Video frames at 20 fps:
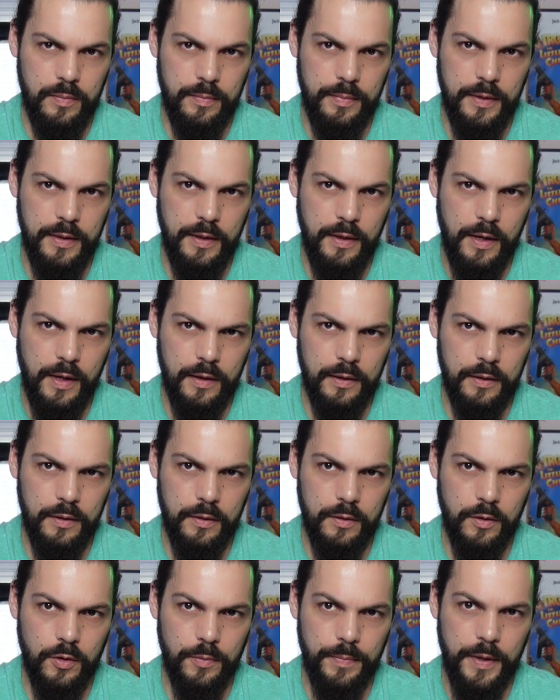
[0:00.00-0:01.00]
Peacock
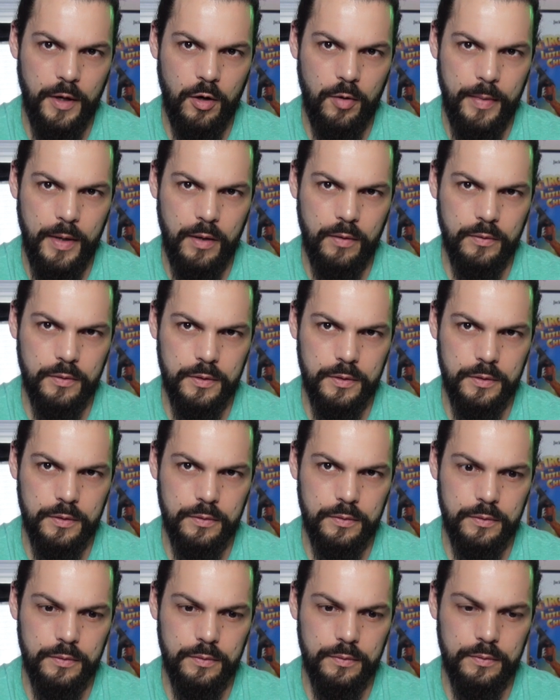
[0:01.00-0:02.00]
or Paramount.
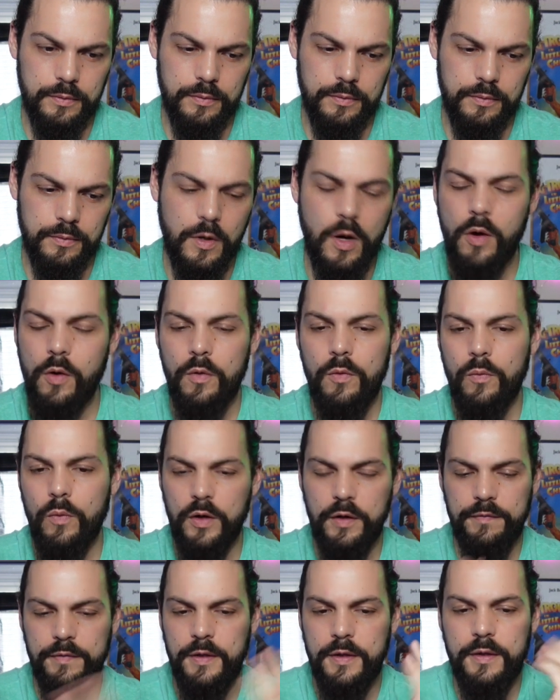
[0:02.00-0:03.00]

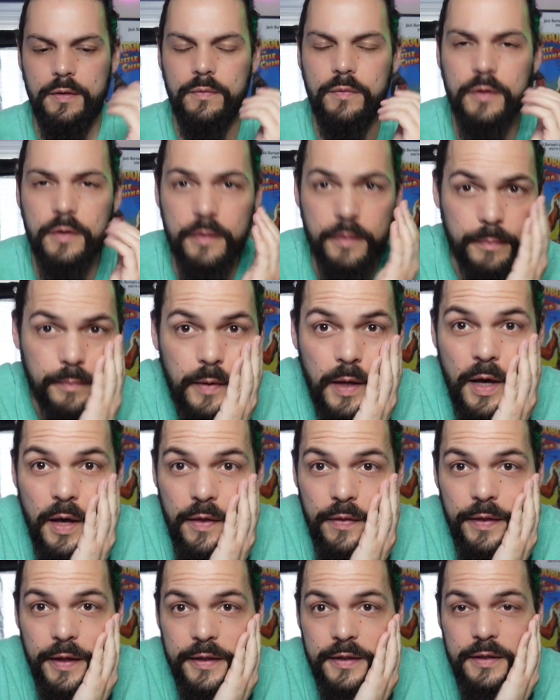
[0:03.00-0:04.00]
One of the one of them
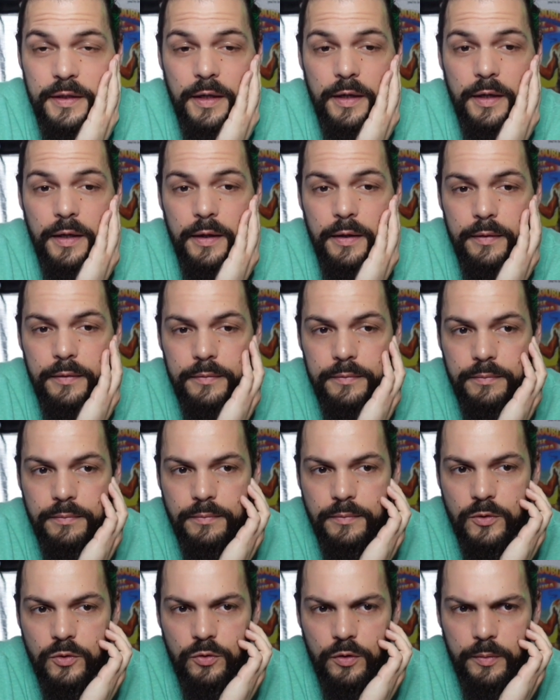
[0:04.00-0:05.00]
that's uh,
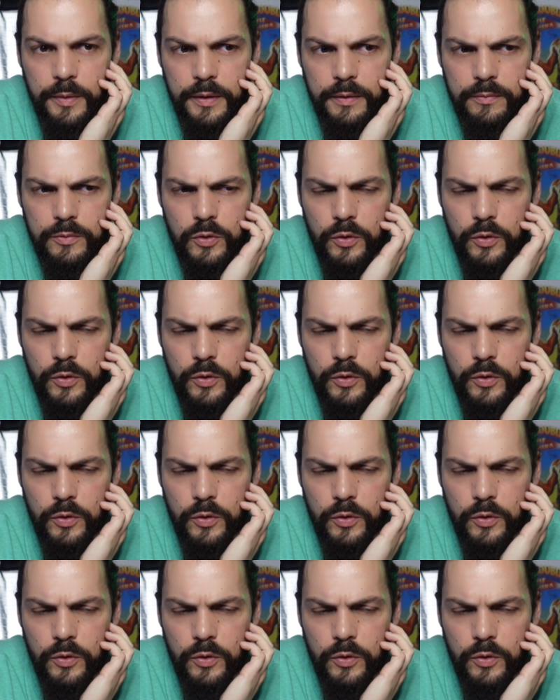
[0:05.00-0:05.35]
streaming.